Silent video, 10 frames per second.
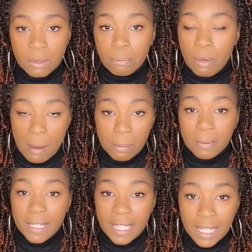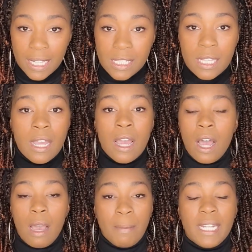probably is.
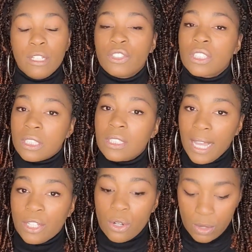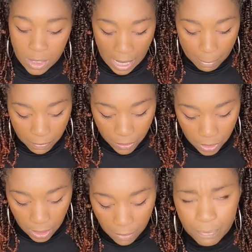And then you just look like you're on top of your
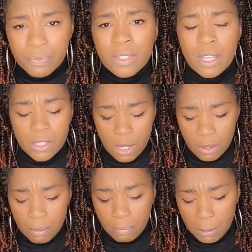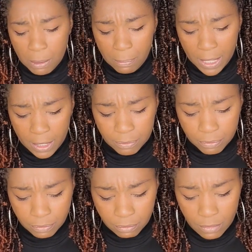stuff. So be prepared.
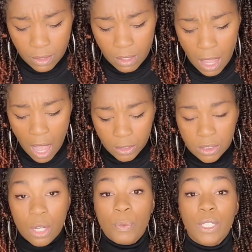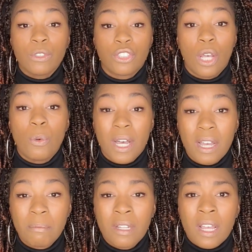Also, when you show
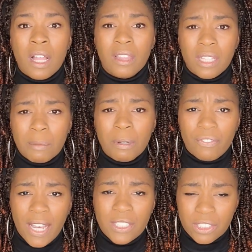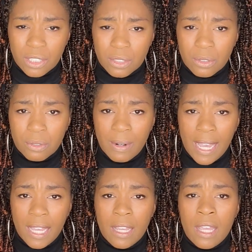up, look professional,
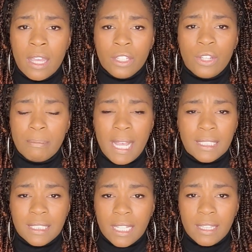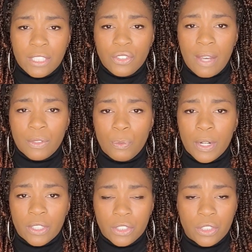right? I'm not saying that you have to
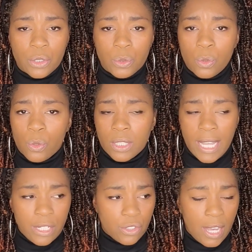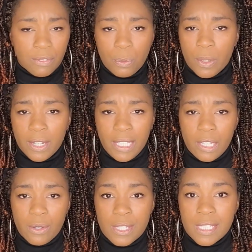wear a suit, or ladies, you have to wear
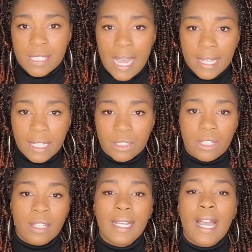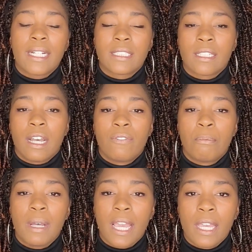heels and stockings and all that kind of stuff,
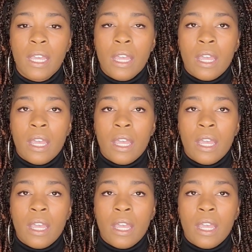but